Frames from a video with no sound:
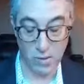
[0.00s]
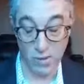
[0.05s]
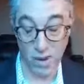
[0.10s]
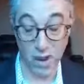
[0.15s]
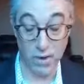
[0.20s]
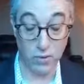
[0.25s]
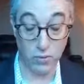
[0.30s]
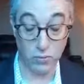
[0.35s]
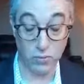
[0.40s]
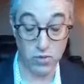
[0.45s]

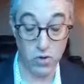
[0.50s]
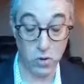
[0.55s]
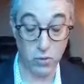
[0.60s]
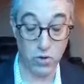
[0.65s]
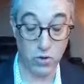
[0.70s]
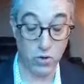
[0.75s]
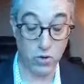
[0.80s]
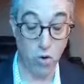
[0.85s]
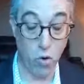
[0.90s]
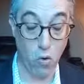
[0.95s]
I don't know
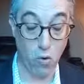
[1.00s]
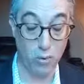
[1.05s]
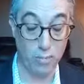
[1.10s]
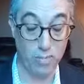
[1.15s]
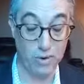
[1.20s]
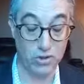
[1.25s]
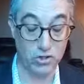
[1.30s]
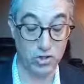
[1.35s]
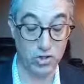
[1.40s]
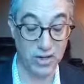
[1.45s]
your goal and
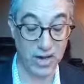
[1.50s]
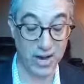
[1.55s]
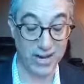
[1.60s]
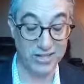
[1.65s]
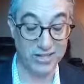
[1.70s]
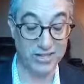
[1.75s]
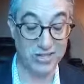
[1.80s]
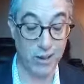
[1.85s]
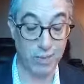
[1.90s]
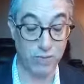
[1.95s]
mission
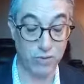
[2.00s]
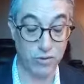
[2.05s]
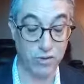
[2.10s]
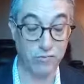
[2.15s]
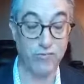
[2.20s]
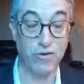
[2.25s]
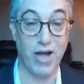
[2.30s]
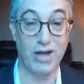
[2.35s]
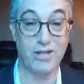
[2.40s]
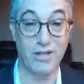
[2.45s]
except for the
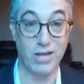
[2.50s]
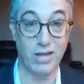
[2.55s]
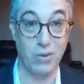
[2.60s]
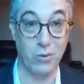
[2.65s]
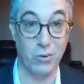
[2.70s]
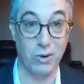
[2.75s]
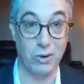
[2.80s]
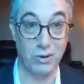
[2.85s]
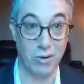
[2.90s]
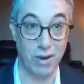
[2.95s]
fact that you
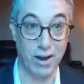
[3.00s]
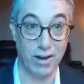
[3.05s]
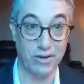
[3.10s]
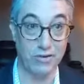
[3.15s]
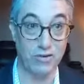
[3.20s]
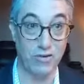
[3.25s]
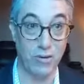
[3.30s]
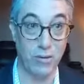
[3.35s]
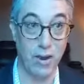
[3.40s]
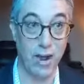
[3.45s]
would
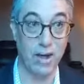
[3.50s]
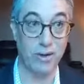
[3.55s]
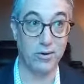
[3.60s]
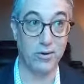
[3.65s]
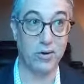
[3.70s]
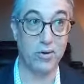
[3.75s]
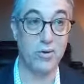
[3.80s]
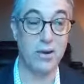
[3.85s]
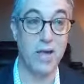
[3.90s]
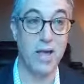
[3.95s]
like to
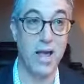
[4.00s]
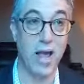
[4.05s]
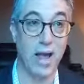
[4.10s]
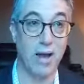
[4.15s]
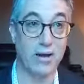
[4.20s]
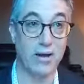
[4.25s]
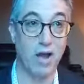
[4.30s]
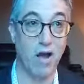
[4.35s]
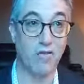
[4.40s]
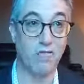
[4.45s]
enter
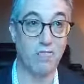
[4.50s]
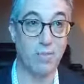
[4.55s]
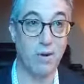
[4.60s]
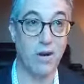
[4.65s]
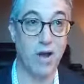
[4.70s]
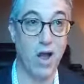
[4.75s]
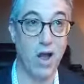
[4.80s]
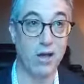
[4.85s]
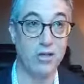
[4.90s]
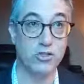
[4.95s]
a
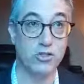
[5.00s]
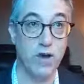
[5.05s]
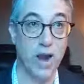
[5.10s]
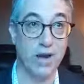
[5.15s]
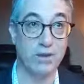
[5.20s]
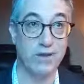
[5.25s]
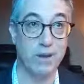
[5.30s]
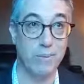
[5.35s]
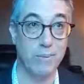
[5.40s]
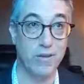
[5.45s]
government
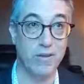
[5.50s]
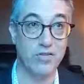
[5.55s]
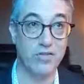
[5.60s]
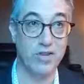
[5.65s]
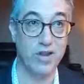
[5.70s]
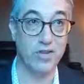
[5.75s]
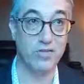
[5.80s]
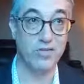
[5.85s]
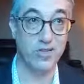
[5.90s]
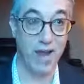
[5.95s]
contracting
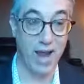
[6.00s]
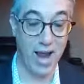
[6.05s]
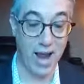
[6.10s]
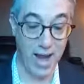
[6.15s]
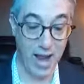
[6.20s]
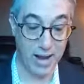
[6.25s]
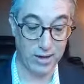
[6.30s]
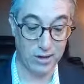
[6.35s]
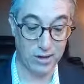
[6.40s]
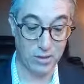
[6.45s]
business
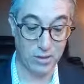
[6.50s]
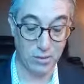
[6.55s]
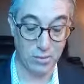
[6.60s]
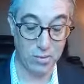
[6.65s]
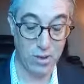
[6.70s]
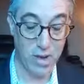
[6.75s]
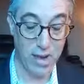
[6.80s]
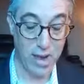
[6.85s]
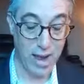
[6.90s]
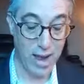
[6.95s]
and you're